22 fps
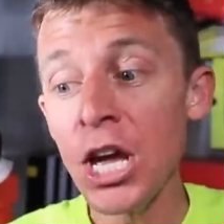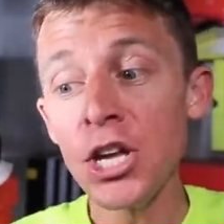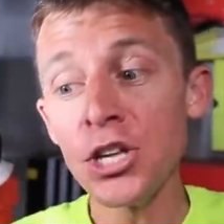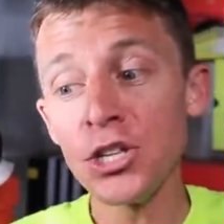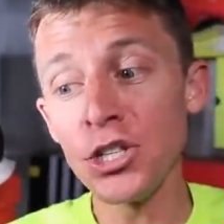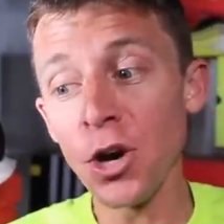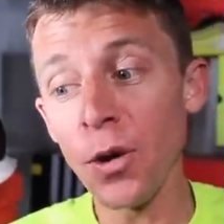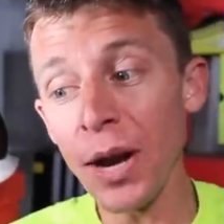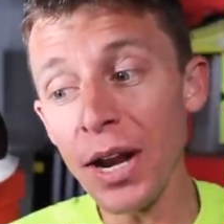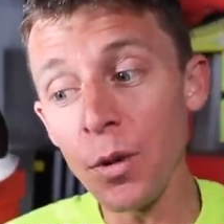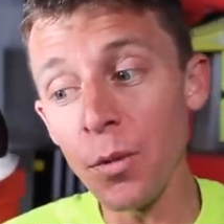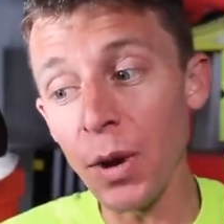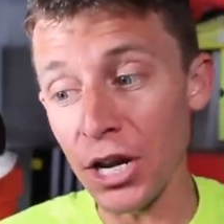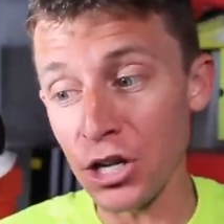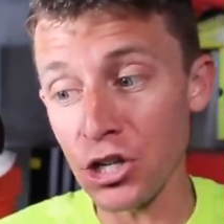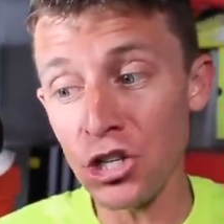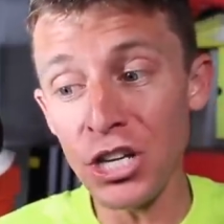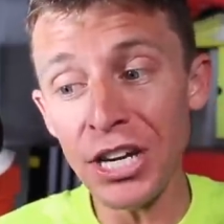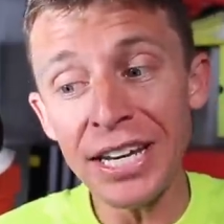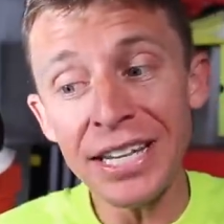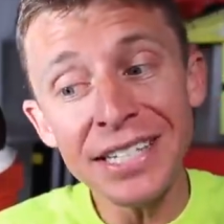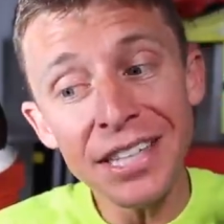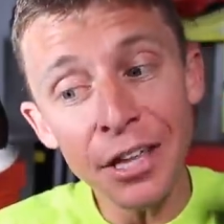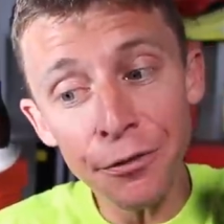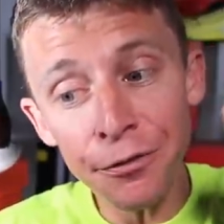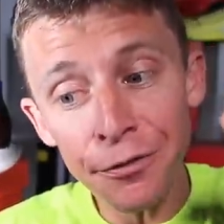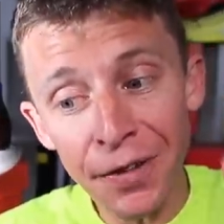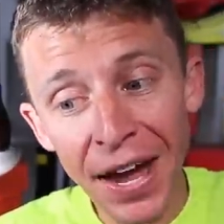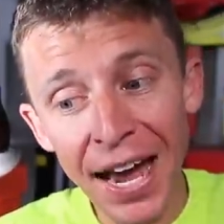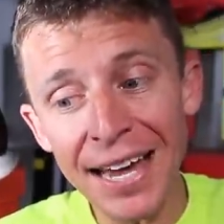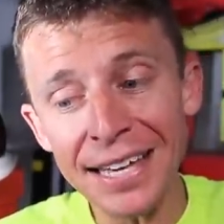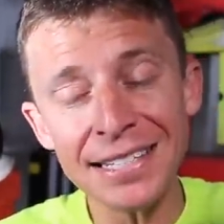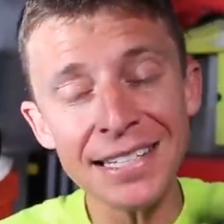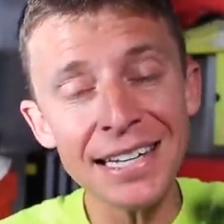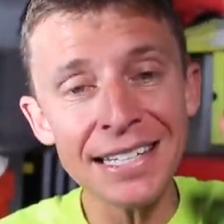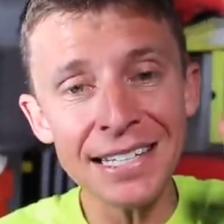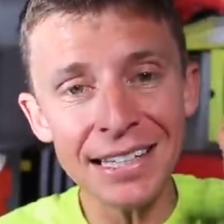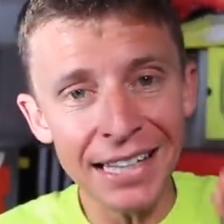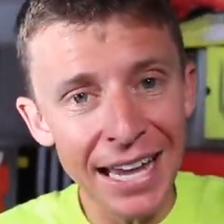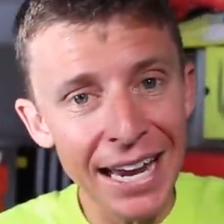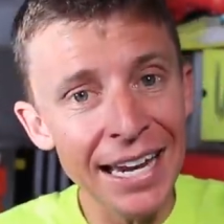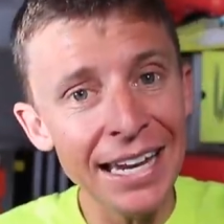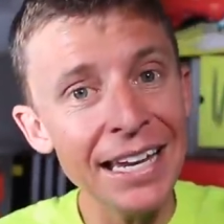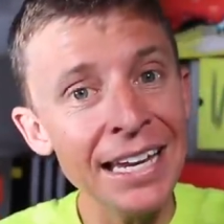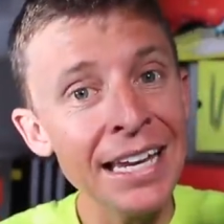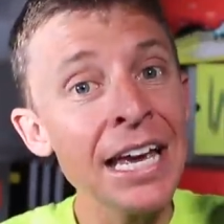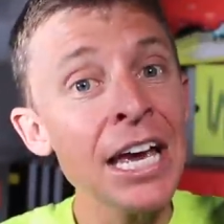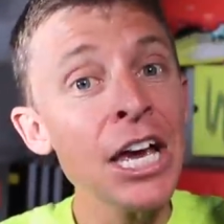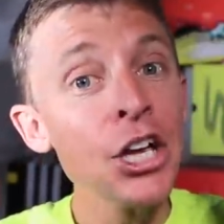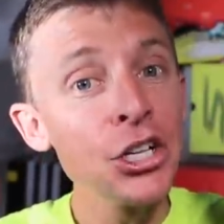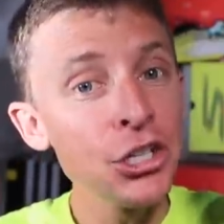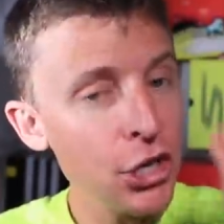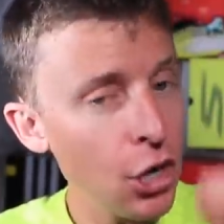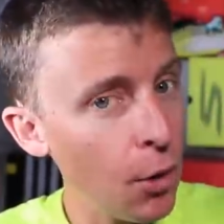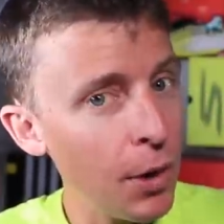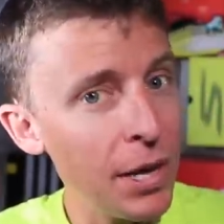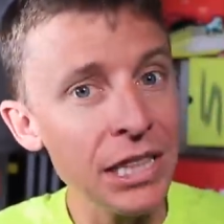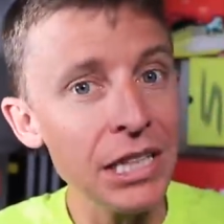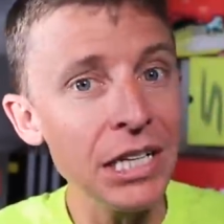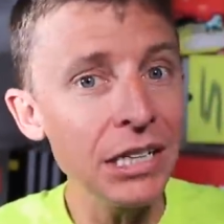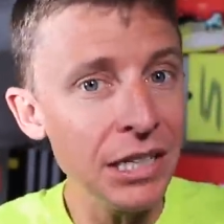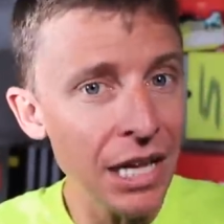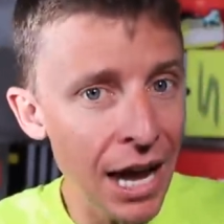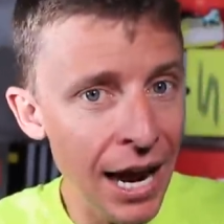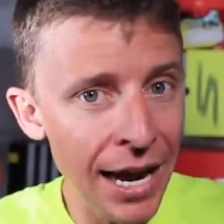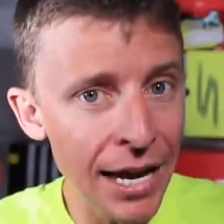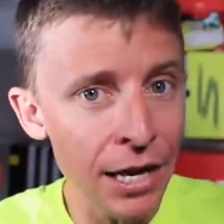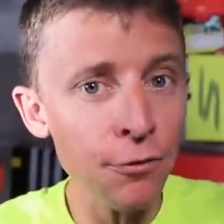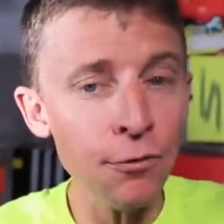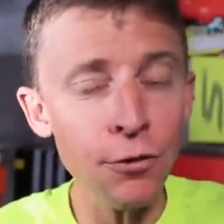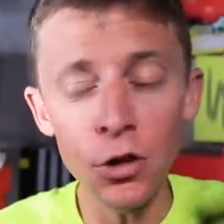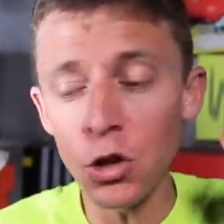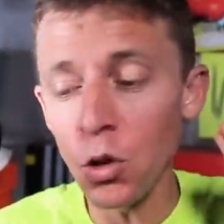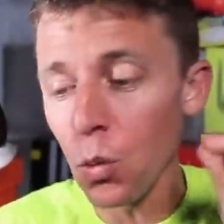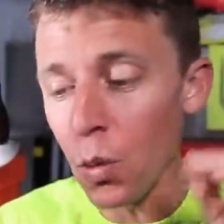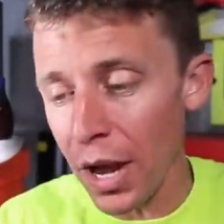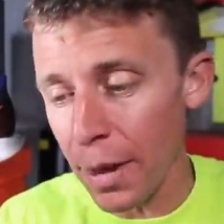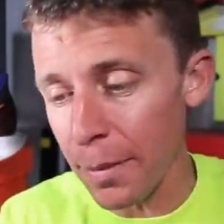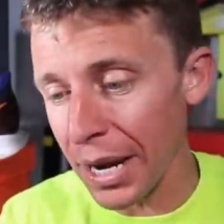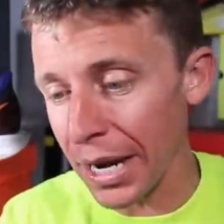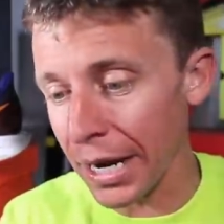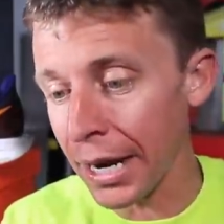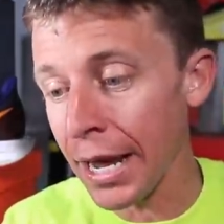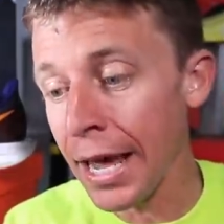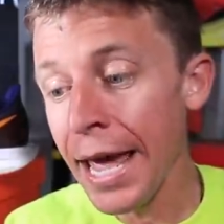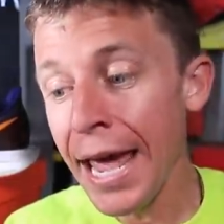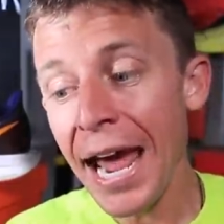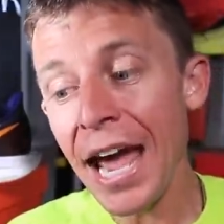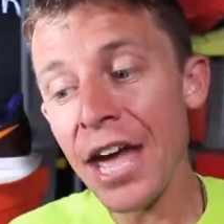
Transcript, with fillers: So anyway, she is the fastest lady towing the line for the women.